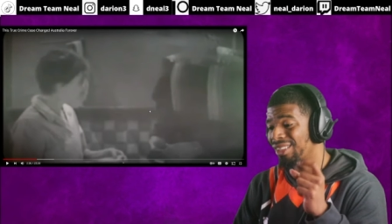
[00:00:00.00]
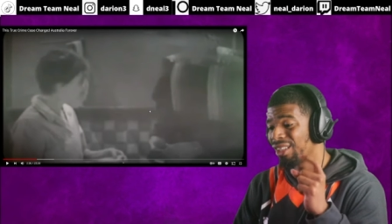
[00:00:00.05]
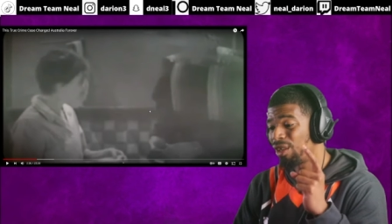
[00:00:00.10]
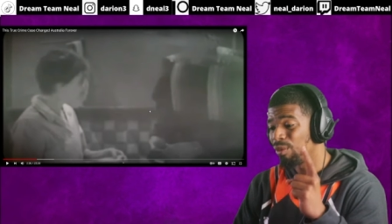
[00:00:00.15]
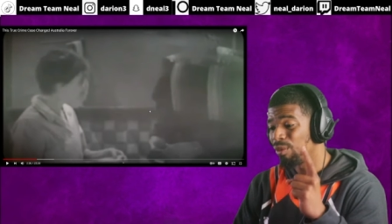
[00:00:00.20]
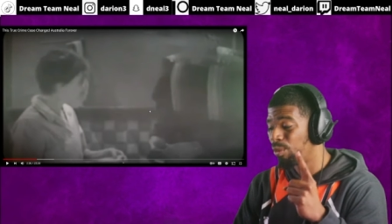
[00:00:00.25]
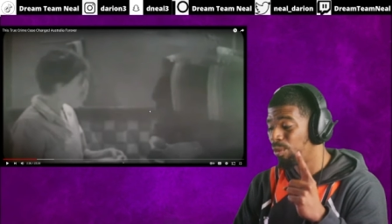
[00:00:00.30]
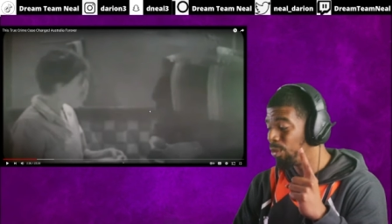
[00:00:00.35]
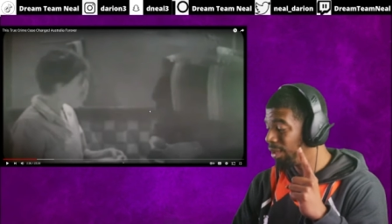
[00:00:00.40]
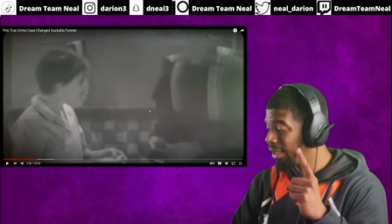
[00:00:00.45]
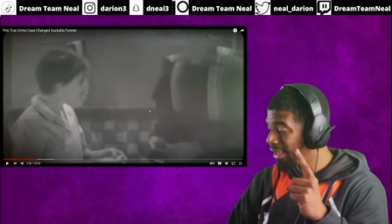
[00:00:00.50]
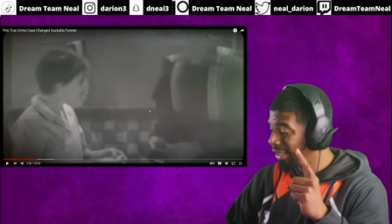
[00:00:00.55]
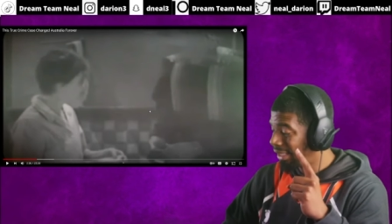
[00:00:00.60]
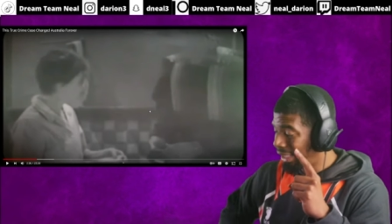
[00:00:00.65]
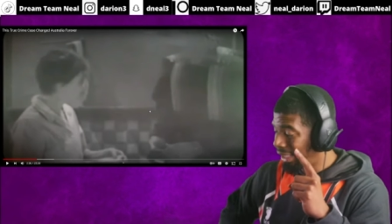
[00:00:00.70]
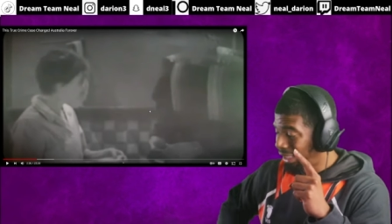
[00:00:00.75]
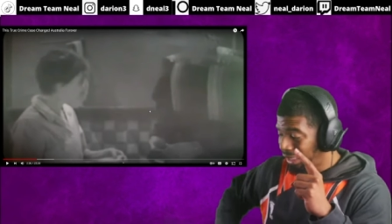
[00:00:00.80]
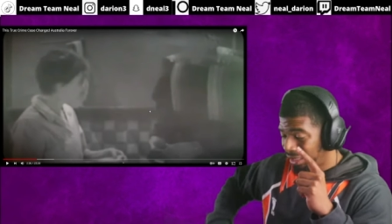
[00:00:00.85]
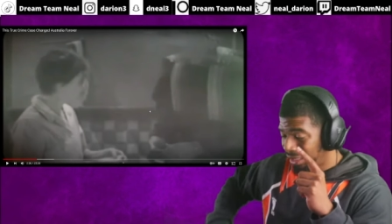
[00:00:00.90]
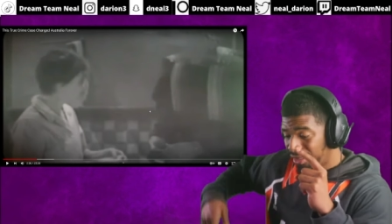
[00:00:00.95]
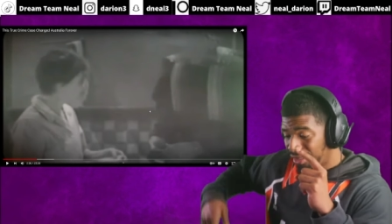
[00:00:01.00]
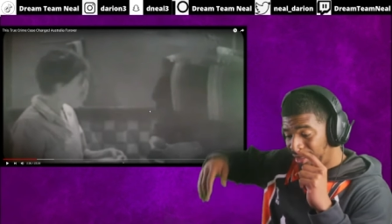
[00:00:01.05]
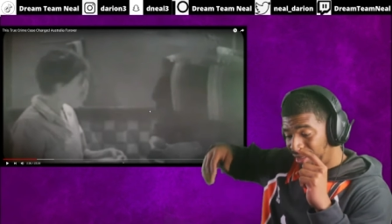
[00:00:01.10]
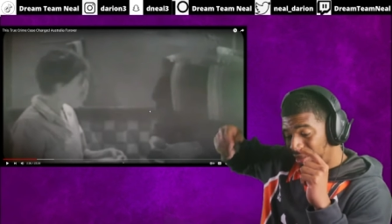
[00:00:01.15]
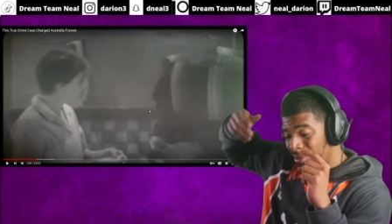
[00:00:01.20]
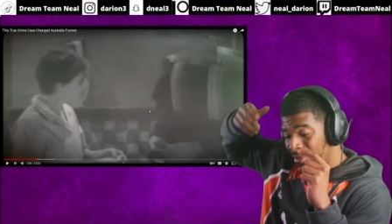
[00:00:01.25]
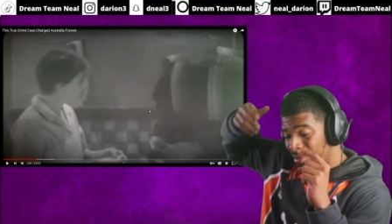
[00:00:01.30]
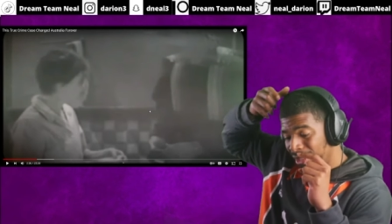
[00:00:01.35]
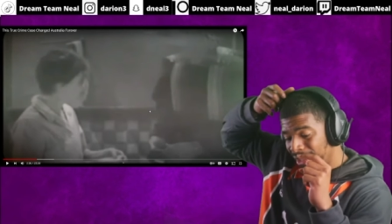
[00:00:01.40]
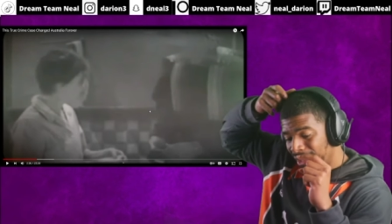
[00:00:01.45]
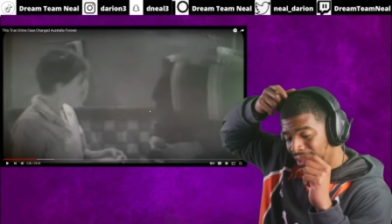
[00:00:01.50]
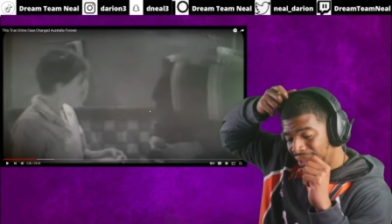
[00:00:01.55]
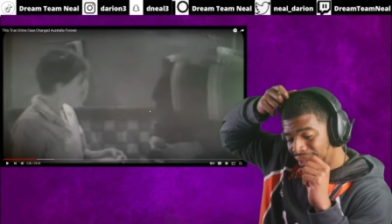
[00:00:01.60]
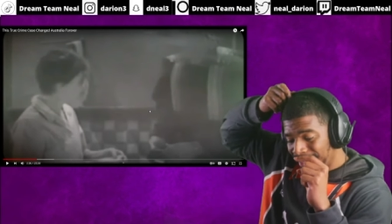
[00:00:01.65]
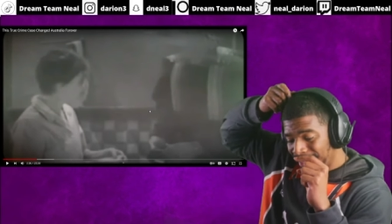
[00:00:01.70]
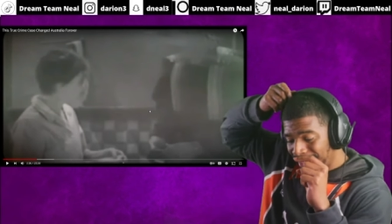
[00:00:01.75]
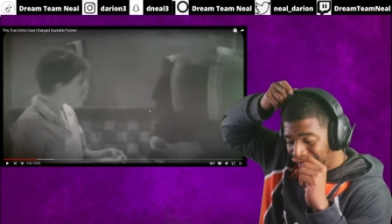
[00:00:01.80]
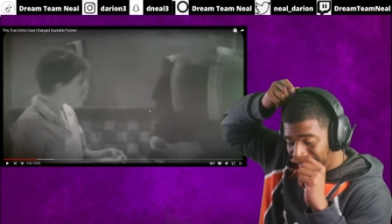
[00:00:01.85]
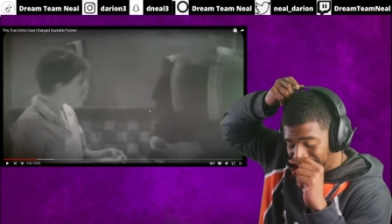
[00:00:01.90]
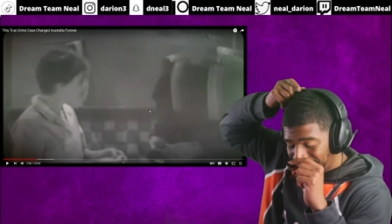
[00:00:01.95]
off one income?
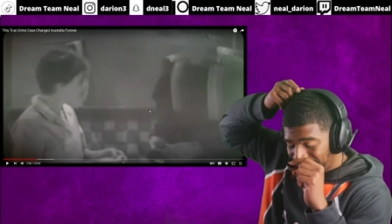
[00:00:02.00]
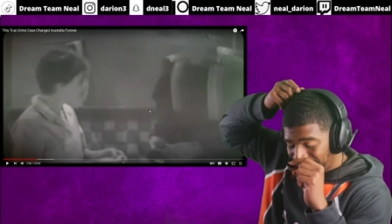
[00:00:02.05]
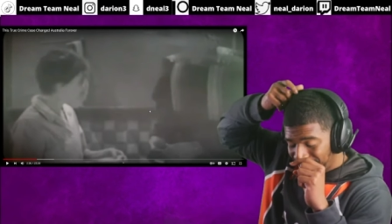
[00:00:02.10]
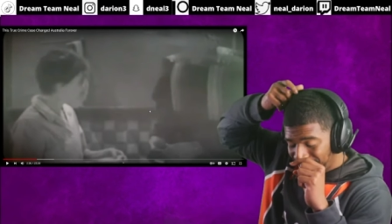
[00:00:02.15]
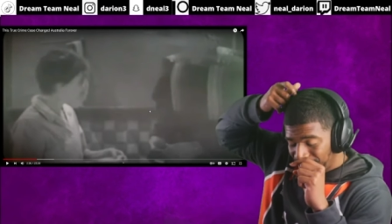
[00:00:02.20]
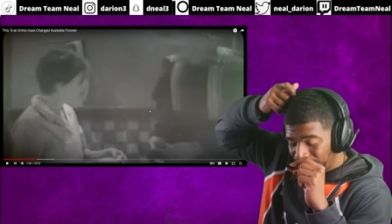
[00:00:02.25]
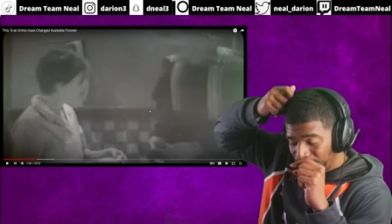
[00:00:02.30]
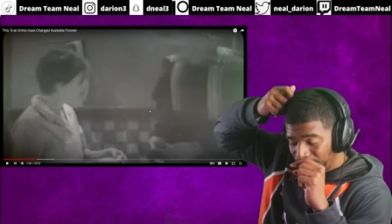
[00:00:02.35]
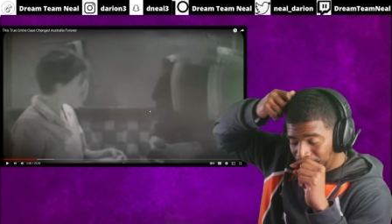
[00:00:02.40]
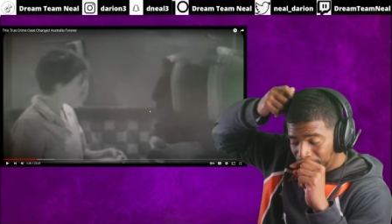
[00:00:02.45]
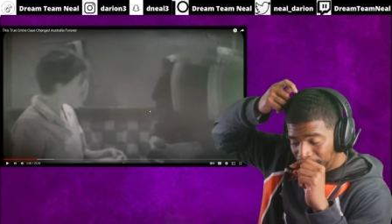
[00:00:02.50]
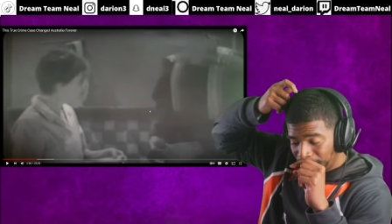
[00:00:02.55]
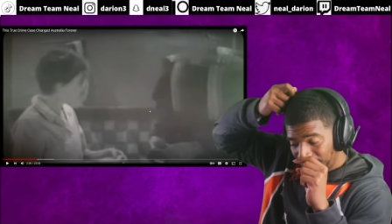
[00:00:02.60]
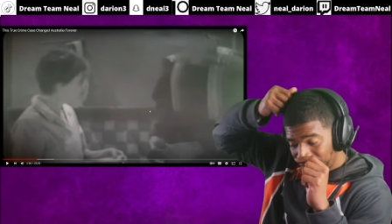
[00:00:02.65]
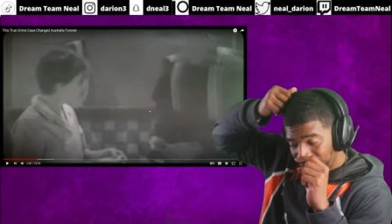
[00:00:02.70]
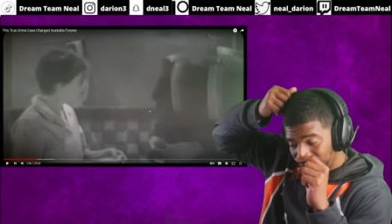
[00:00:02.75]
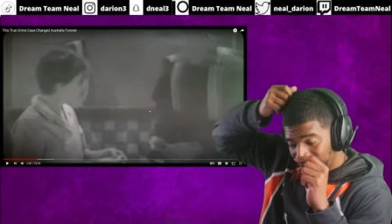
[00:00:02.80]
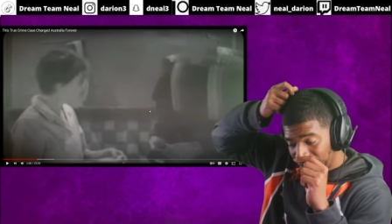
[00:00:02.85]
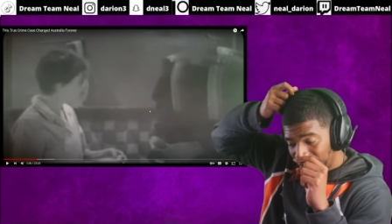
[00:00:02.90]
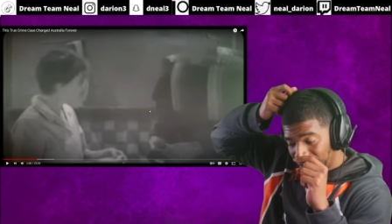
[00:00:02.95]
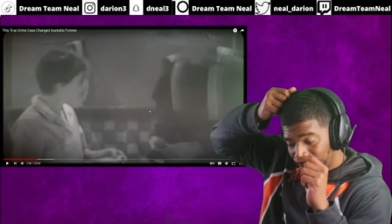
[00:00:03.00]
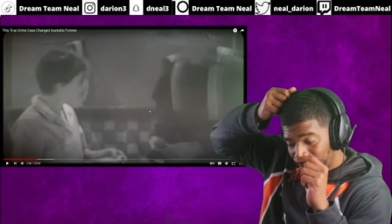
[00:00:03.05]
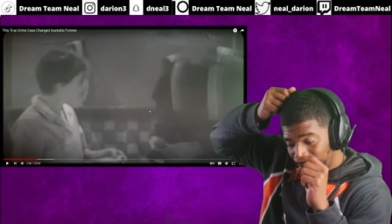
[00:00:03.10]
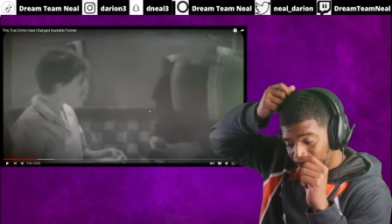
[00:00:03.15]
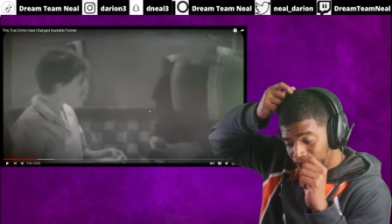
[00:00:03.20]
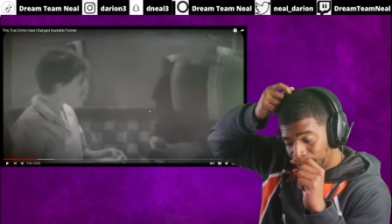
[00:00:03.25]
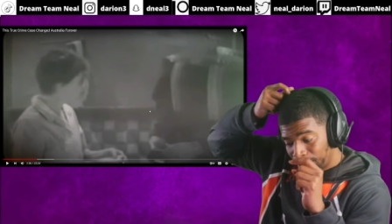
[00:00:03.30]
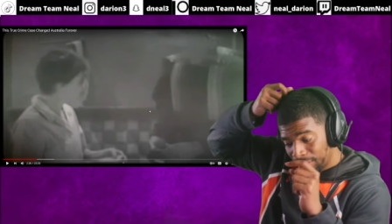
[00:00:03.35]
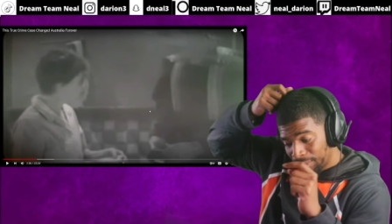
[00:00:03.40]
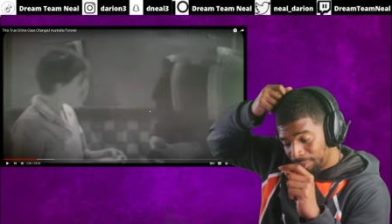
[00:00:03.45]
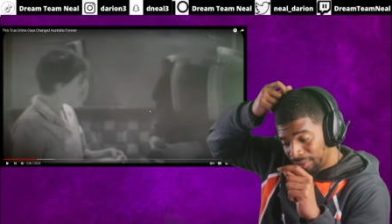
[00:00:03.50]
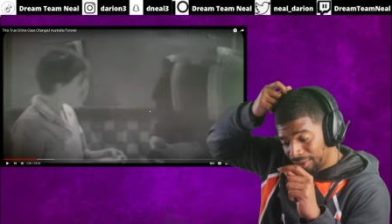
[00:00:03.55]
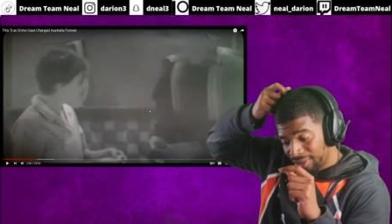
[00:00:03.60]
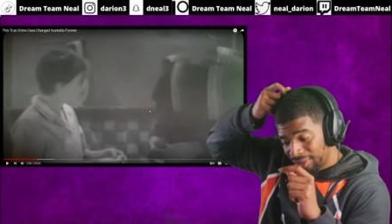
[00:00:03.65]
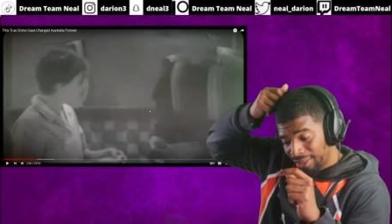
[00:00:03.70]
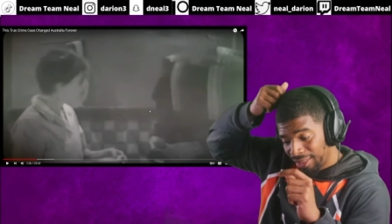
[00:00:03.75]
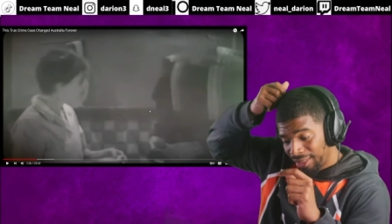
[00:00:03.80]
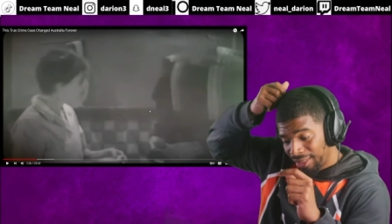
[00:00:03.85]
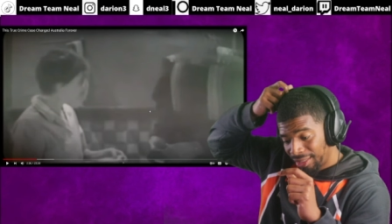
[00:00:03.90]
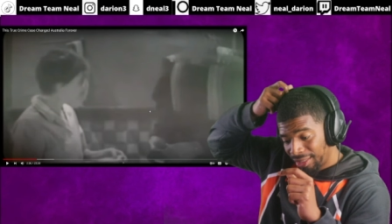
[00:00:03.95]
Yeah, unless you're part of the upper
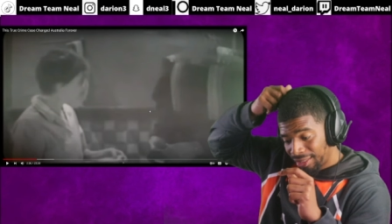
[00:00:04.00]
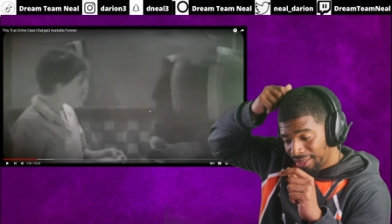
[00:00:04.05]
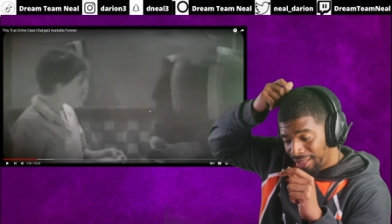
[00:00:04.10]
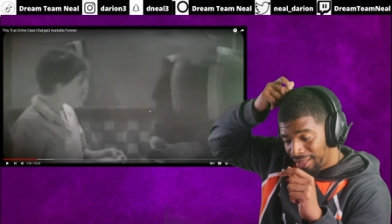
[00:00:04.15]
1%,